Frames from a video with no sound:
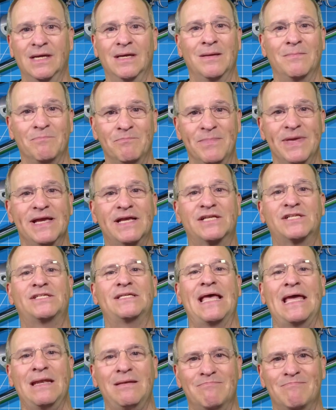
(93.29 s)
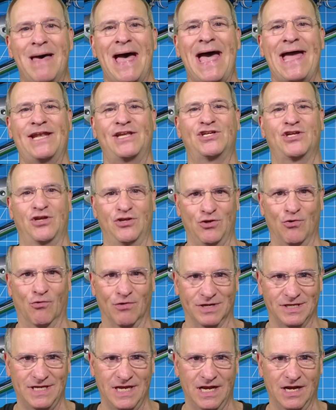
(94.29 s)
mix and match
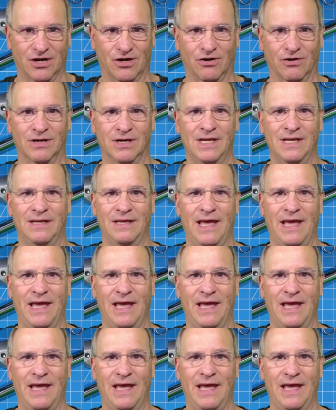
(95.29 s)
your gear